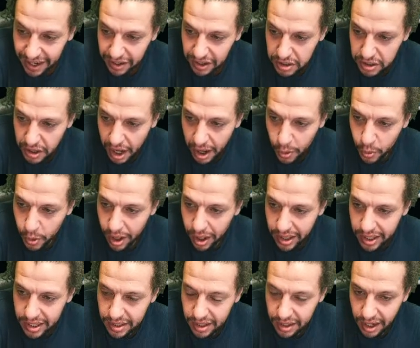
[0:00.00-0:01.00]
I don't know how
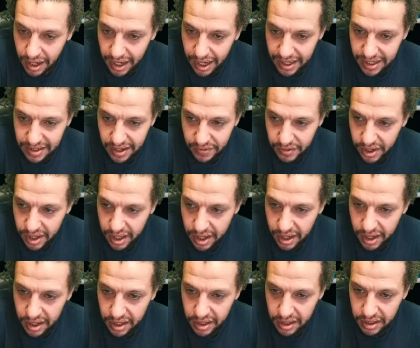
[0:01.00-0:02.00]
well he did the last
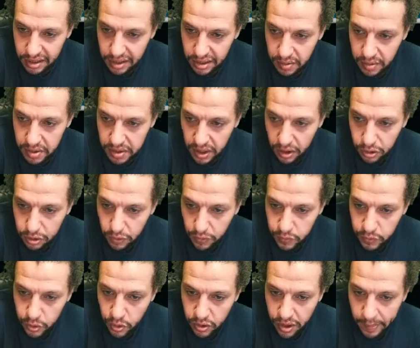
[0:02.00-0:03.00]
KVK. There was a lot
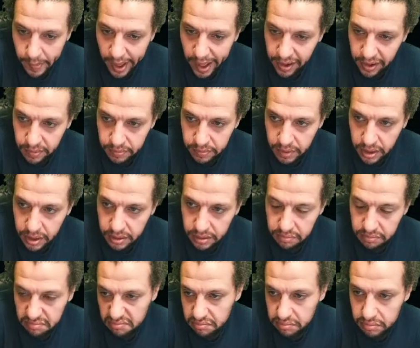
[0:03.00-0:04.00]
of talk about him, but
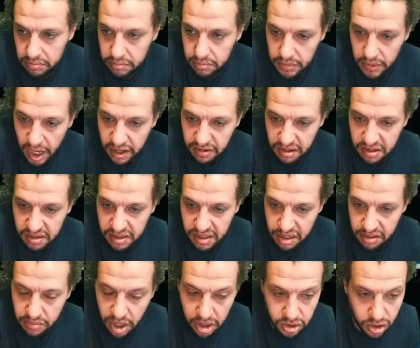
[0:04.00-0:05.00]
I didn't
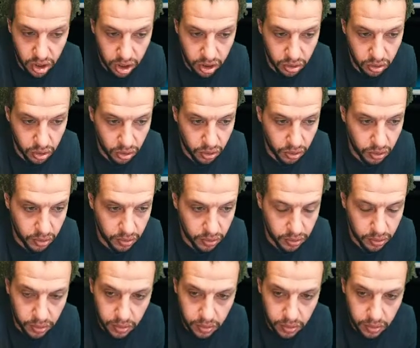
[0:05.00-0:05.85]
see much. I don't know.